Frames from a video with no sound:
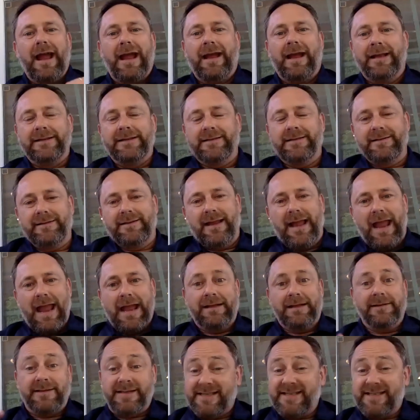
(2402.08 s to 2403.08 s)
and
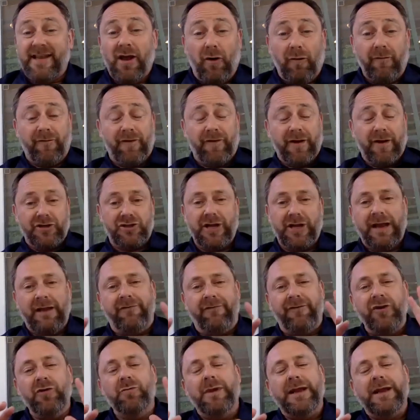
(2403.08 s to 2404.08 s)
and selfish
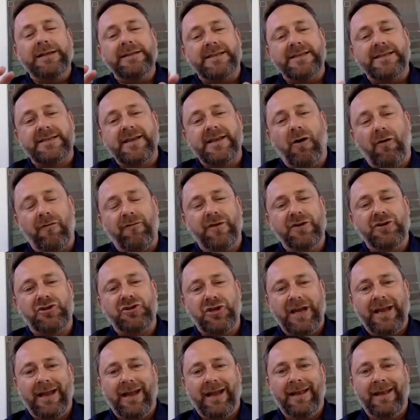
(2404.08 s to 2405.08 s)
if you mean
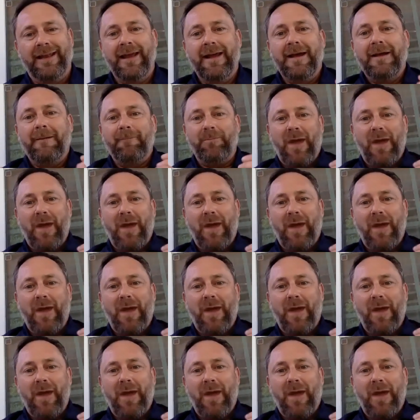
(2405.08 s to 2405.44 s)
selfish in